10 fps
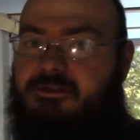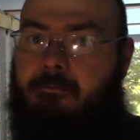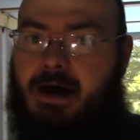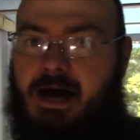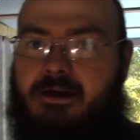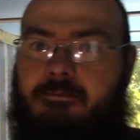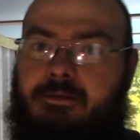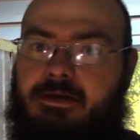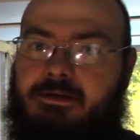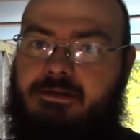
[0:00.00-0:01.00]
the
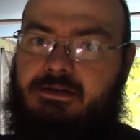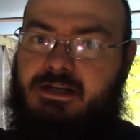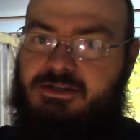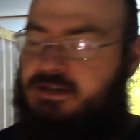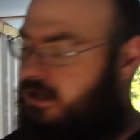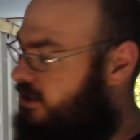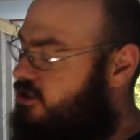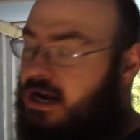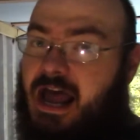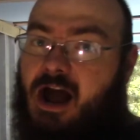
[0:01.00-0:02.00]
bottom
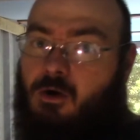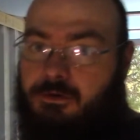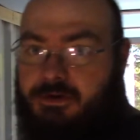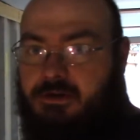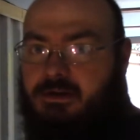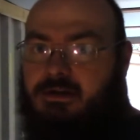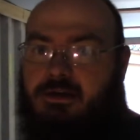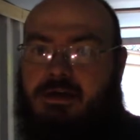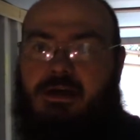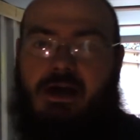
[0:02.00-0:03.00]
insulation out.
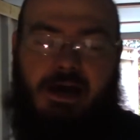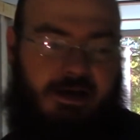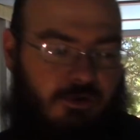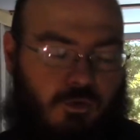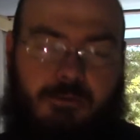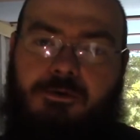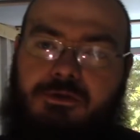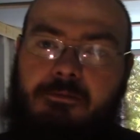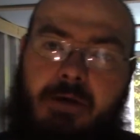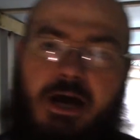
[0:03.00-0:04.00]
I don't want to
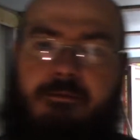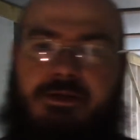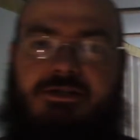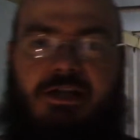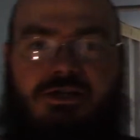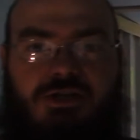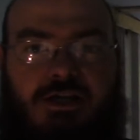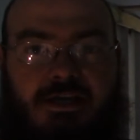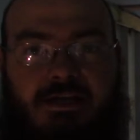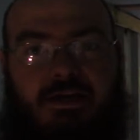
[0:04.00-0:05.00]
put the bottom
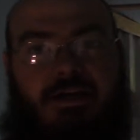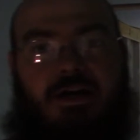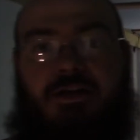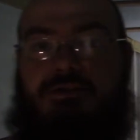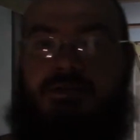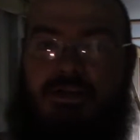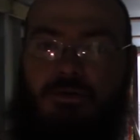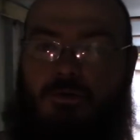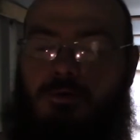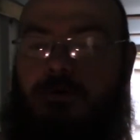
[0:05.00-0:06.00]
insulation in
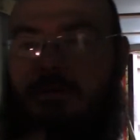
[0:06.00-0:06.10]
until